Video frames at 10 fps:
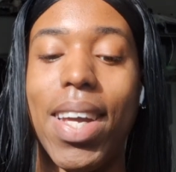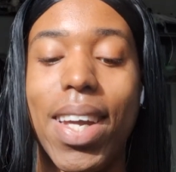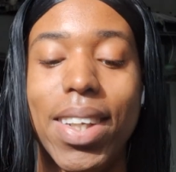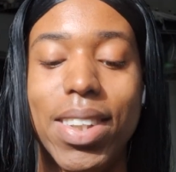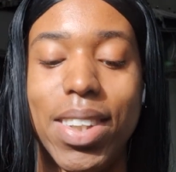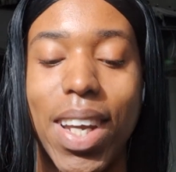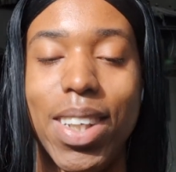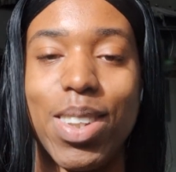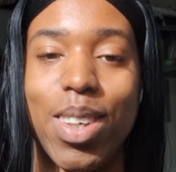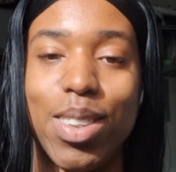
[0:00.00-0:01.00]

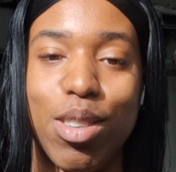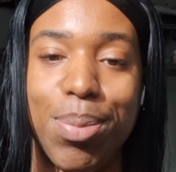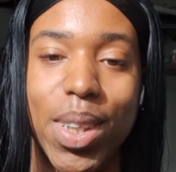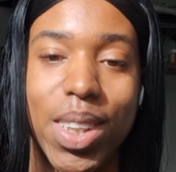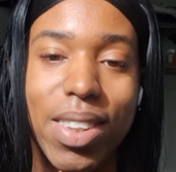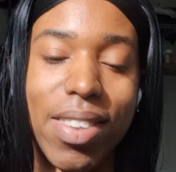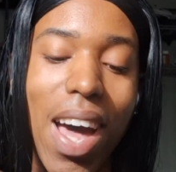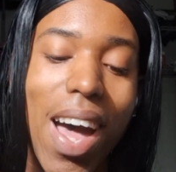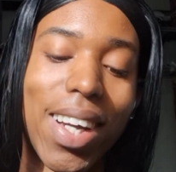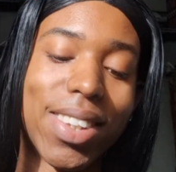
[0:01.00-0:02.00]
Endangered Species
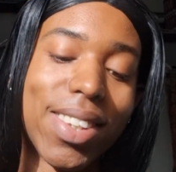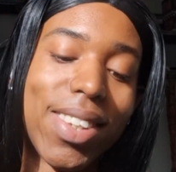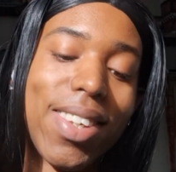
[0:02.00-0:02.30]
Act.